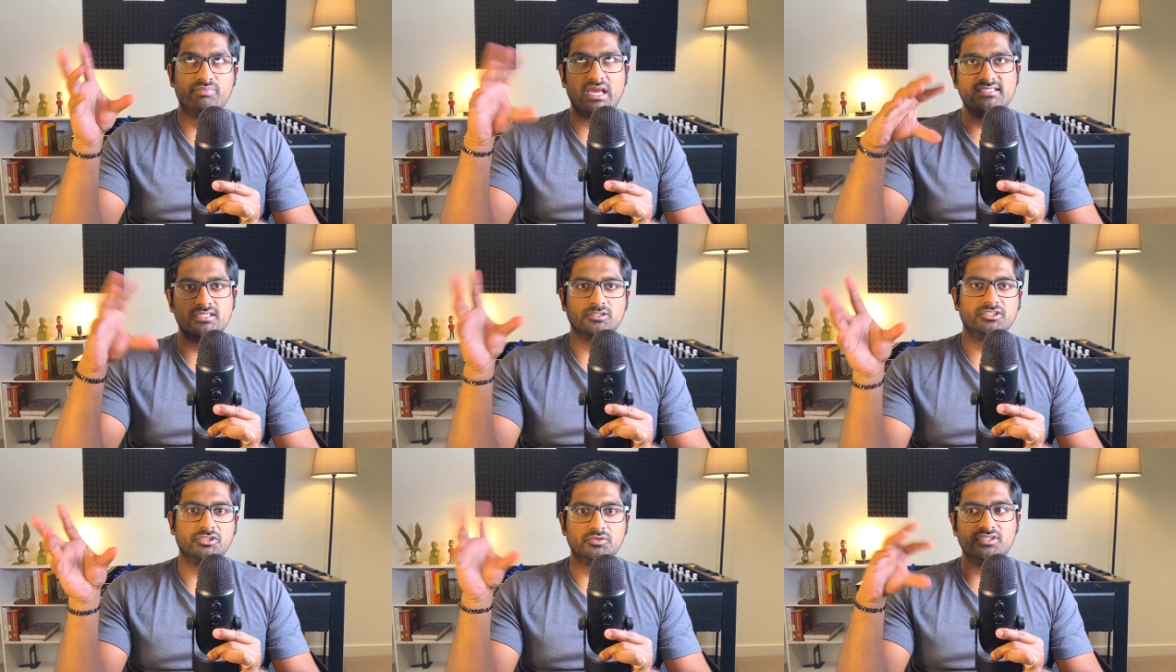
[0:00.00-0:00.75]

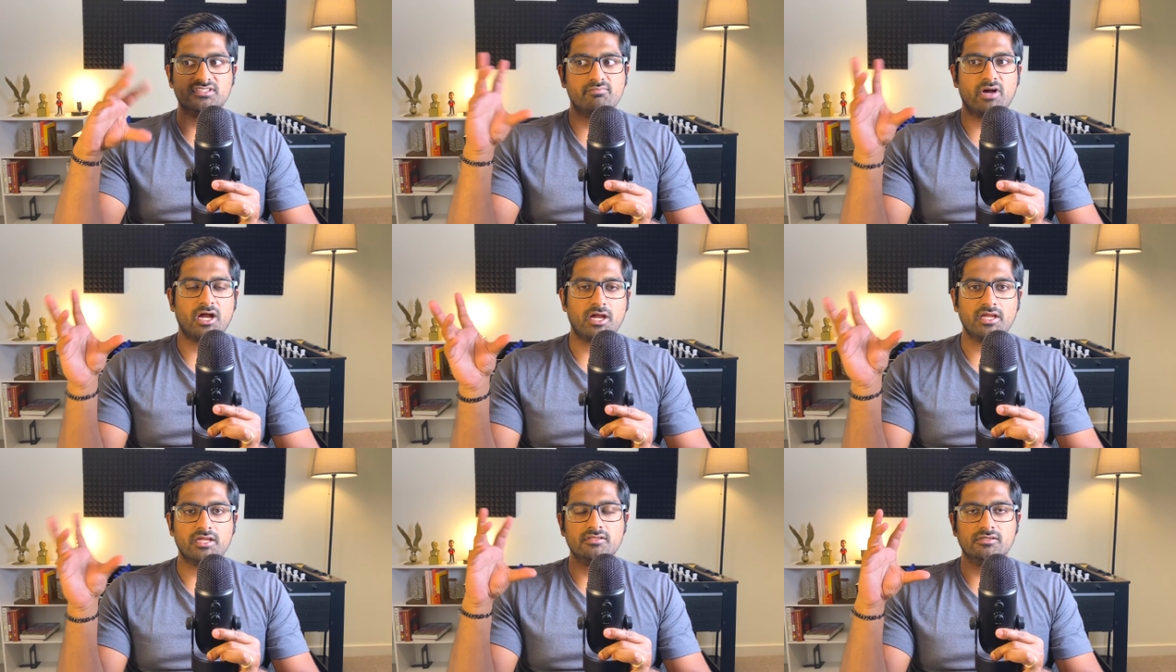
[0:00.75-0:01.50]
Basically, do this
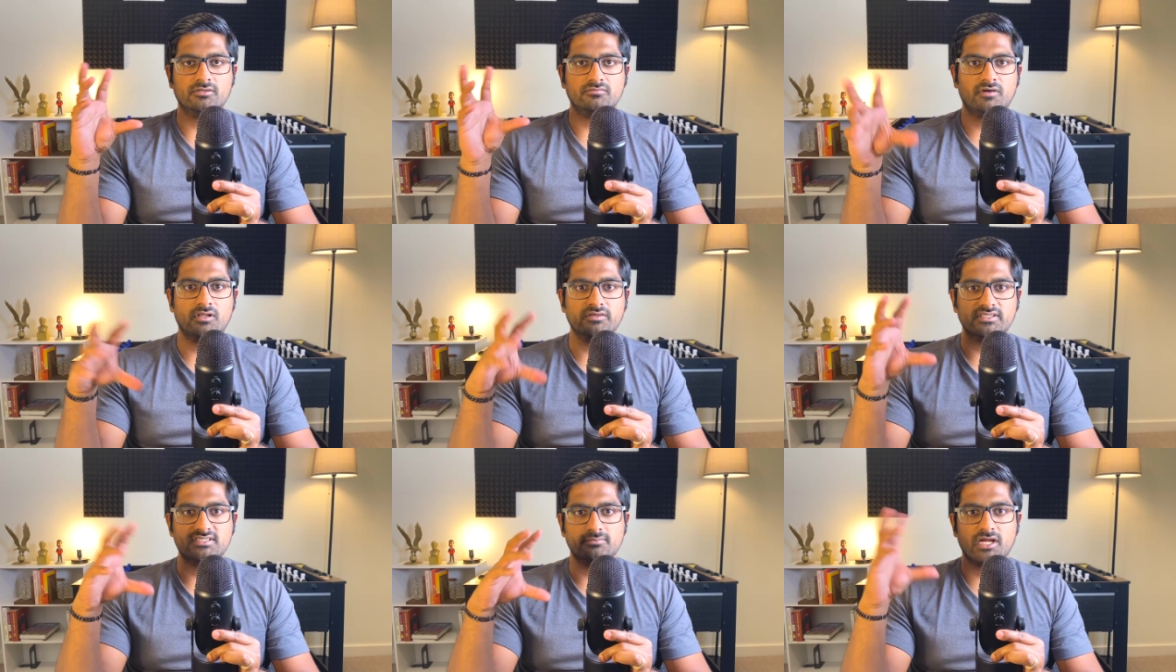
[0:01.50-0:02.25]
by, you know,
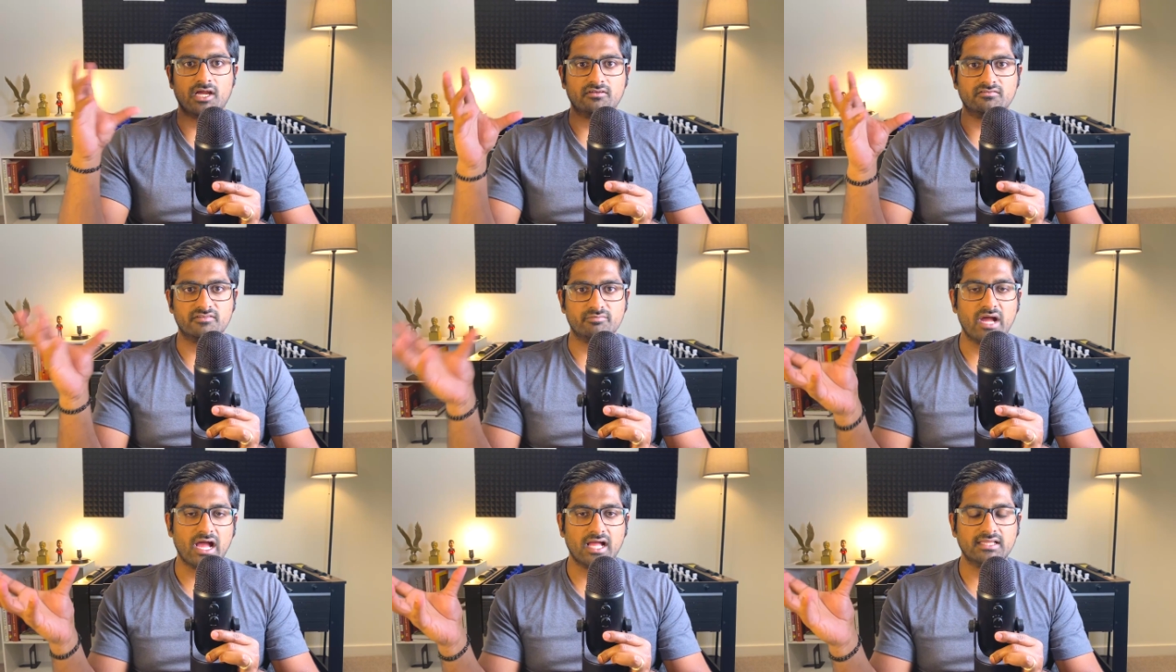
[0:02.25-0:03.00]
following some kind of a
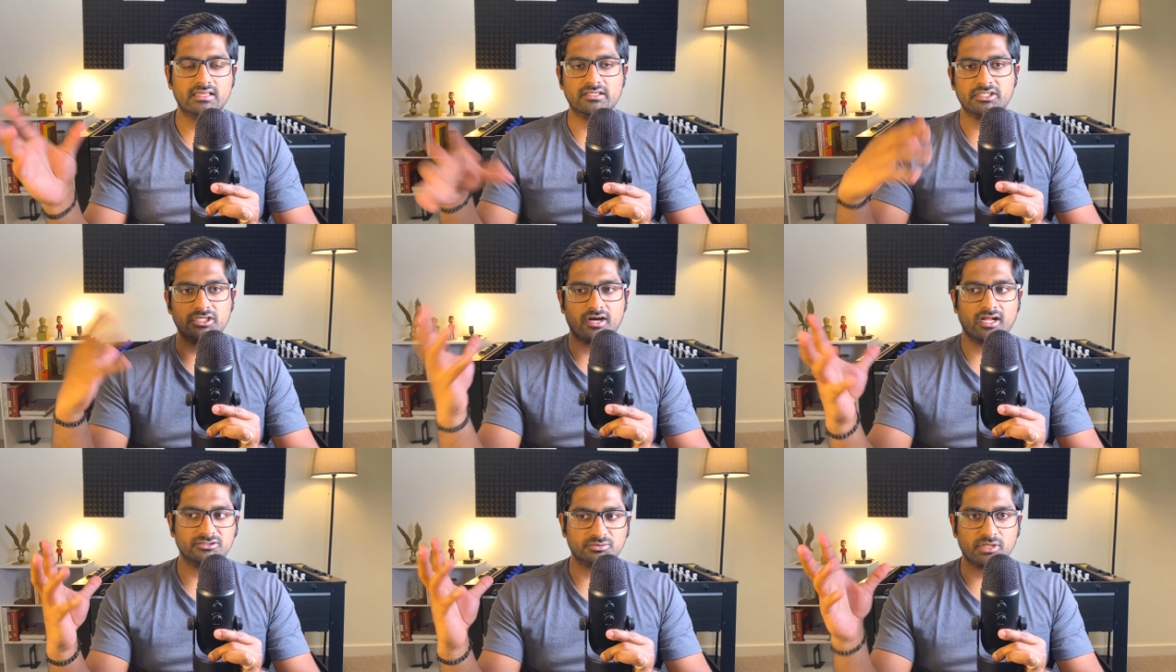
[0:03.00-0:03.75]
math, linear
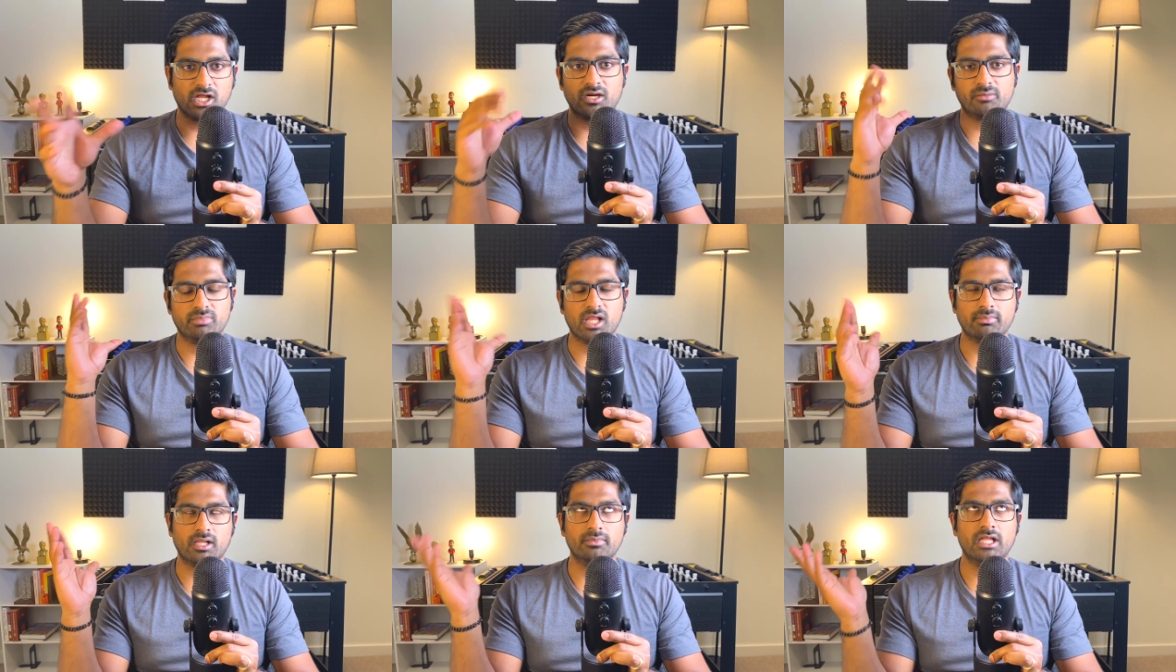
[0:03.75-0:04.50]
algebra, blah,
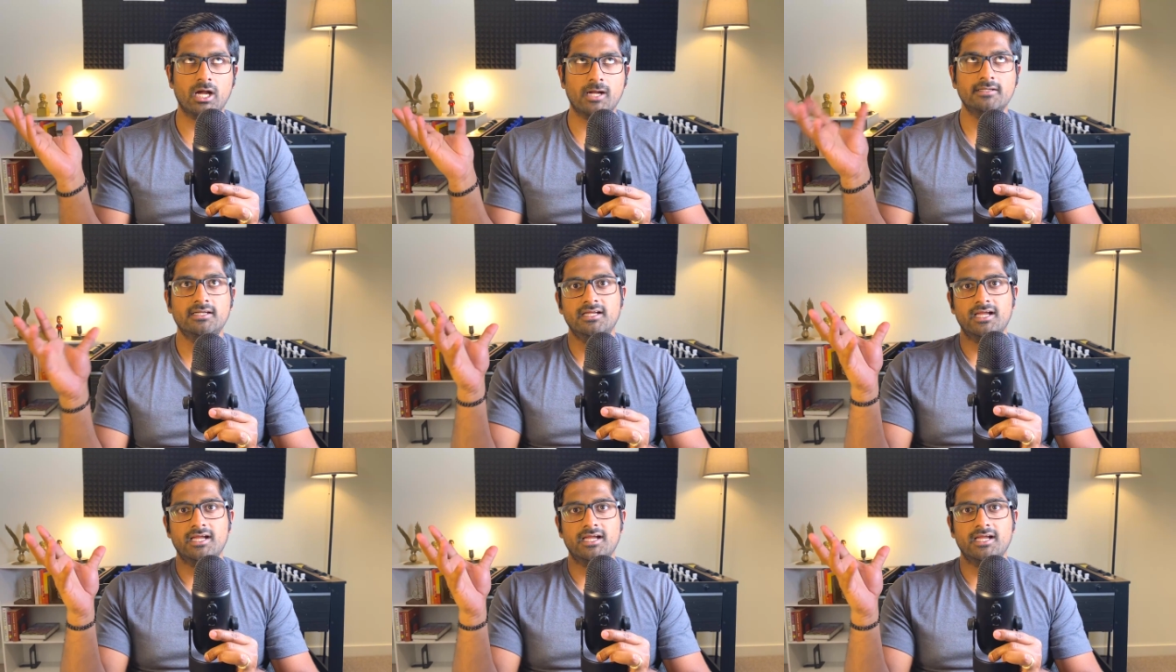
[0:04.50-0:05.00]
blah, blah.